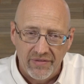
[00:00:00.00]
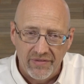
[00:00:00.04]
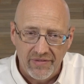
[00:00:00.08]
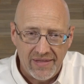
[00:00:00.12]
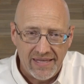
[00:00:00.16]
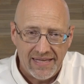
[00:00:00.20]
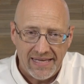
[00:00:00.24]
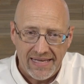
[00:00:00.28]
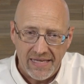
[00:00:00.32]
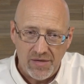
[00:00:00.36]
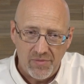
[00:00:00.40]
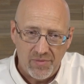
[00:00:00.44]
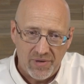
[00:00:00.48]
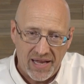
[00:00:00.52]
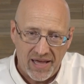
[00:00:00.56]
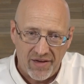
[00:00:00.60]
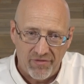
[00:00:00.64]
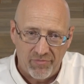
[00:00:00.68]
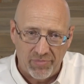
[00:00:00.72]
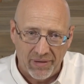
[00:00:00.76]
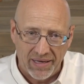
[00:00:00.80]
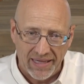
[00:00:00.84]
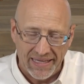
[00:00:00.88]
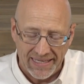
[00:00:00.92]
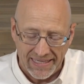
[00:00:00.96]
then he would
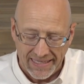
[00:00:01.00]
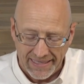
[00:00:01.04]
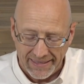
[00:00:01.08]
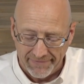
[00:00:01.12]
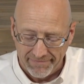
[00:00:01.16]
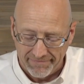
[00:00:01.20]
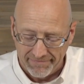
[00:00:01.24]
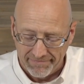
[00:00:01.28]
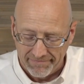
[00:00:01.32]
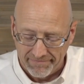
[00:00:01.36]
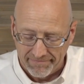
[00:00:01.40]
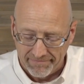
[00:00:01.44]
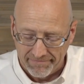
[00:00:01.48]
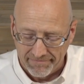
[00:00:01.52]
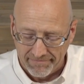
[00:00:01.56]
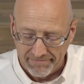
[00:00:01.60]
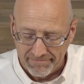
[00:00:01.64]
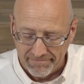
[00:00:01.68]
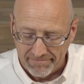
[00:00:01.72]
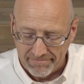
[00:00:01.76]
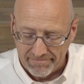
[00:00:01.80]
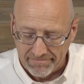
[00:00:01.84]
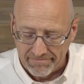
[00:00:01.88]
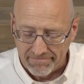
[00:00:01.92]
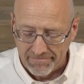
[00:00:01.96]
have plenty.
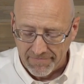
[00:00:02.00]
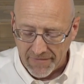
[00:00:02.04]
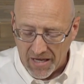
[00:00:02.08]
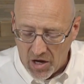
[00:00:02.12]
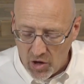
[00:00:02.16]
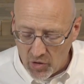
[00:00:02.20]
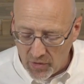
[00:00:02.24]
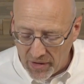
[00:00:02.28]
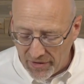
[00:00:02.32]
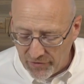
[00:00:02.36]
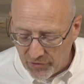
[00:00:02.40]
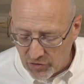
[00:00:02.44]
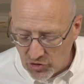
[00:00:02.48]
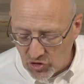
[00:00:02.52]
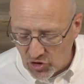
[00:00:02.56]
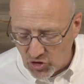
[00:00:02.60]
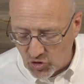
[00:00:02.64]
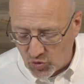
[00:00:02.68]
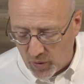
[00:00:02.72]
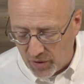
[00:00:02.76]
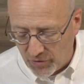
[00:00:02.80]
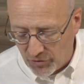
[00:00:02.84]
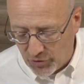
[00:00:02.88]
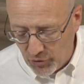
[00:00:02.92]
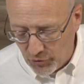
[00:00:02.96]
Okay, verses
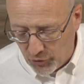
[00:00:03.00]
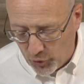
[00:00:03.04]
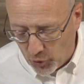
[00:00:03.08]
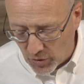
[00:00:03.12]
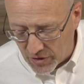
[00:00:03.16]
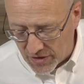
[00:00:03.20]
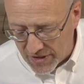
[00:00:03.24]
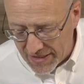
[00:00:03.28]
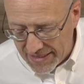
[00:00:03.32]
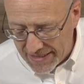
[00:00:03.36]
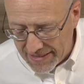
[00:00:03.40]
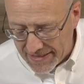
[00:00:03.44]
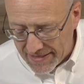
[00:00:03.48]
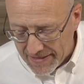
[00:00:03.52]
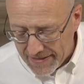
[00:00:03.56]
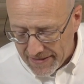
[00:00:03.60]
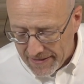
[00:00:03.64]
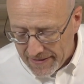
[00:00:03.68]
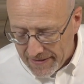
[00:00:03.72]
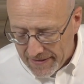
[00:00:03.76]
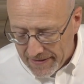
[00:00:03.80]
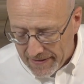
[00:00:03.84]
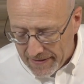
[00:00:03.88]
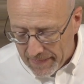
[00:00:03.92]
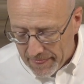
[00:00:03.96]
12 through 14.
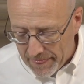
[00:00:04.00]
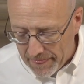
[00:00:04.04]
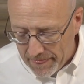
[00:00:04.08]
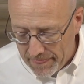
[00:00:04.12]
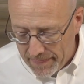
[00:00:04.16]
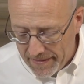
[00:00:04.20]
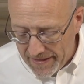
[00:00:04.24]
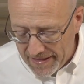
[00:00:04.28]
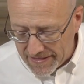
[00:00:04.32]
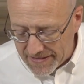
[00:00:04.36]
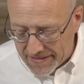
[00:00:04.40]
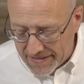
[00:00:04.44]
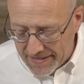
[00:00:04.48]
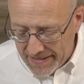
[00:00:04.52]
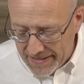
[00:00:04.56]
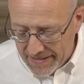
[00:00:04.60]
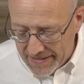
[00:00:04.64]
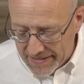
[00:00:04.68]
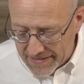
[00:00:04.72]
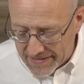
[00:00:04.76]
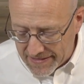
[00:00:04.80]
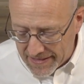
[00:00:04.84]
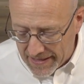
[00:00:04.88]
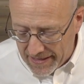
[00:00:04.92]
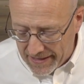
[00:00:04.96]
This
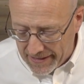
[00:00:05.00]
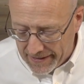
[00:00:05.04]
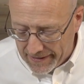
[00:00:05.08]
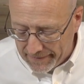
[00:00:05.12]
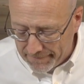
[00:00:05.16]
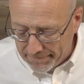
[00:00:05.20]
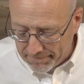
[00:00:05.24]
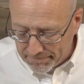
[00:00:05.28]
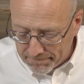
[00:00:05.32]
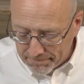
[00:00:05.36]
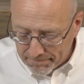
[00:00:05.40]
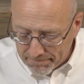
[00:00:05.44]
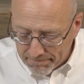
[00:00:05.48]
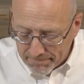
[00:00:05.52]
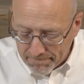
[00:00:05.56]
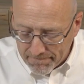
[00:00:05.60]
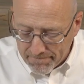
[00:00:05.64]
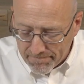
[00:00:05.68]
is a